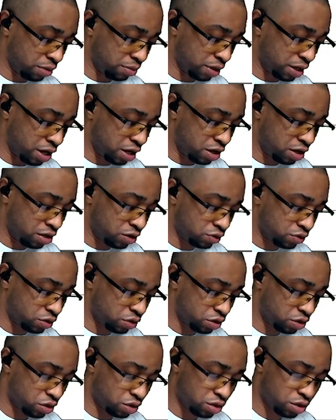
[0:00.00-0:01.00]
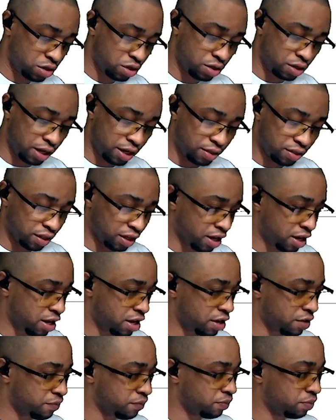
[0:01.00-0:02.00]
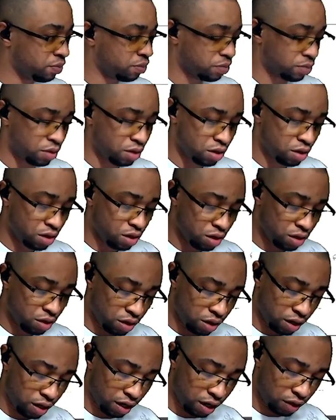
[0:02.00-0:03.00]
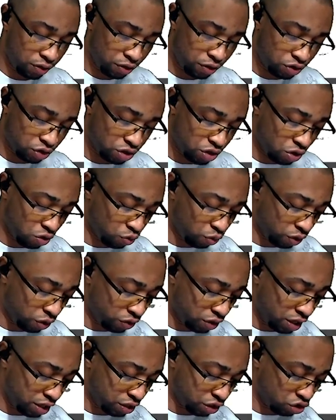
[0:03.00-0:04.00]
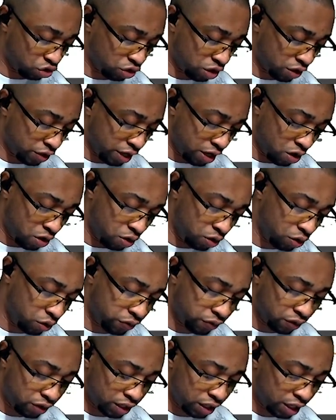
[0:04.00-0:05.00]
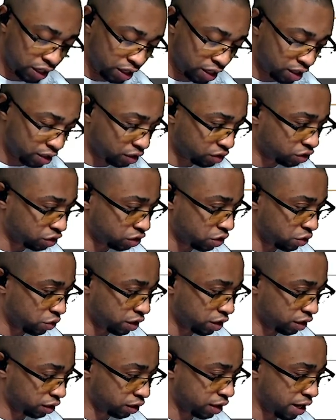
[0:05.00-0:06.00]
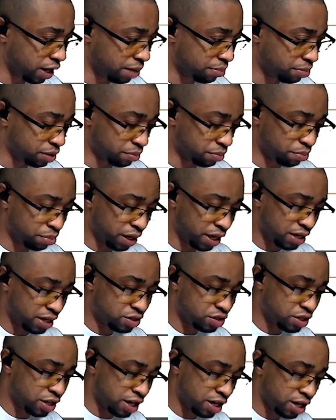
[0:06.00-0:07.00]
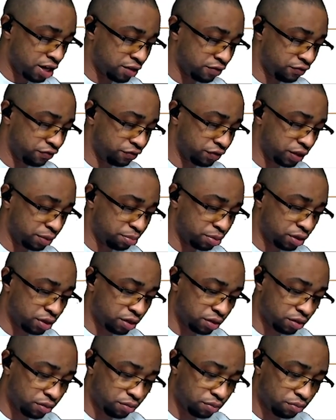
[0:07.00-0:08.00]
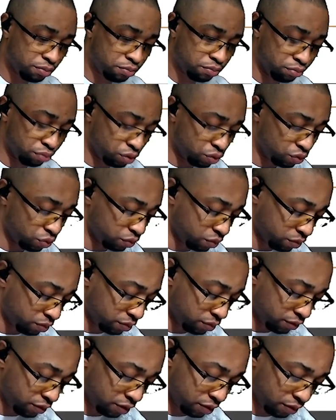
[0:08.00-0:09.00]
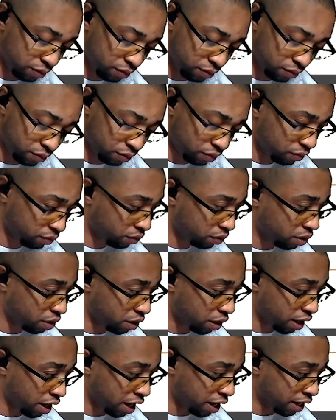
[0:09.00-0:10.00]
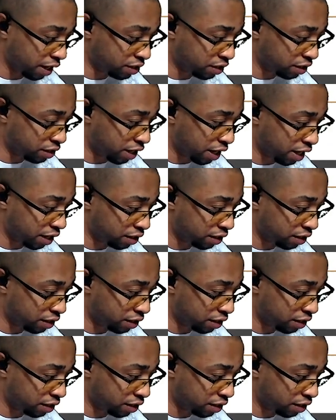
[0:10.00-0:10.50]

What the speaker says: out like that. And there's no real need to draw that all over again. Let's just go ahead and copy and paste that, flip it, boom. And I did not